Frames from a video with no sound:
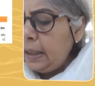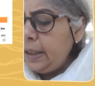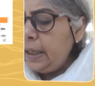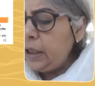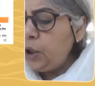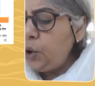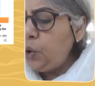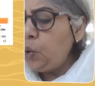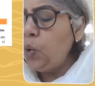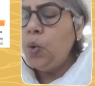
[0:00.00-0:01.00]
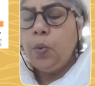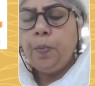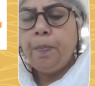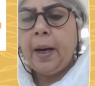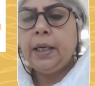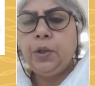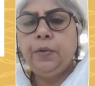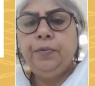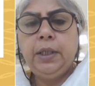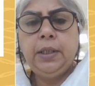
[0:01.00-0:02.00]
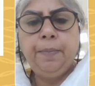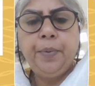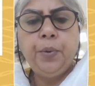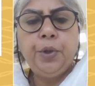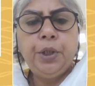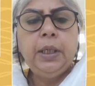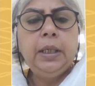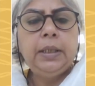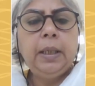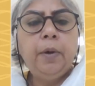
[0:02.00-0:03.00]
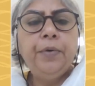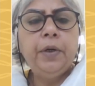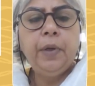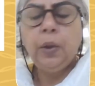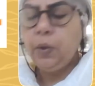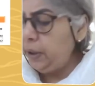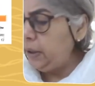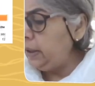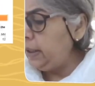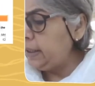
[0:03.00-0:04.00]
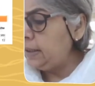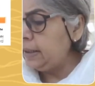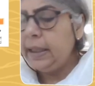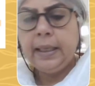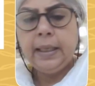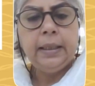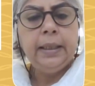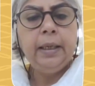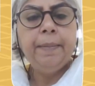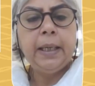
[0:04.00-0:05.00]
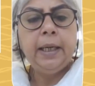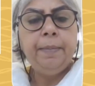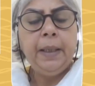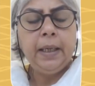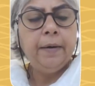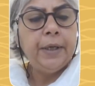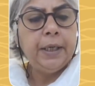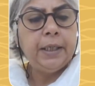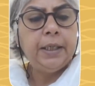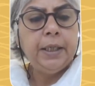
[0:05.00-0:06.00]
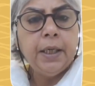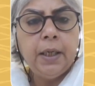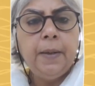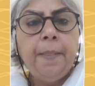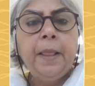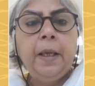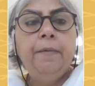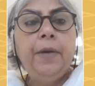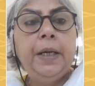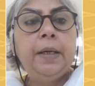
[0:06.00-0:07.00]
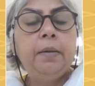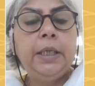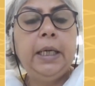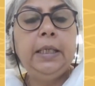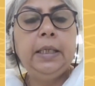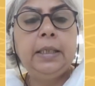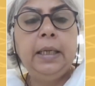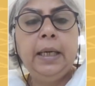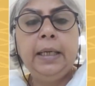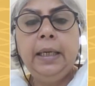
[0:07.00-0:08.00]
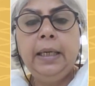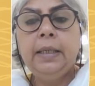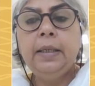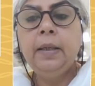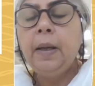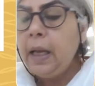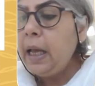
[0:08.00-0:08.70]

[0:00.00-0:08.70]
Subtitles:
There are two parts of this approach. Some of it will go in the next slide, I think, but let me cover it here. We'll change the slide later.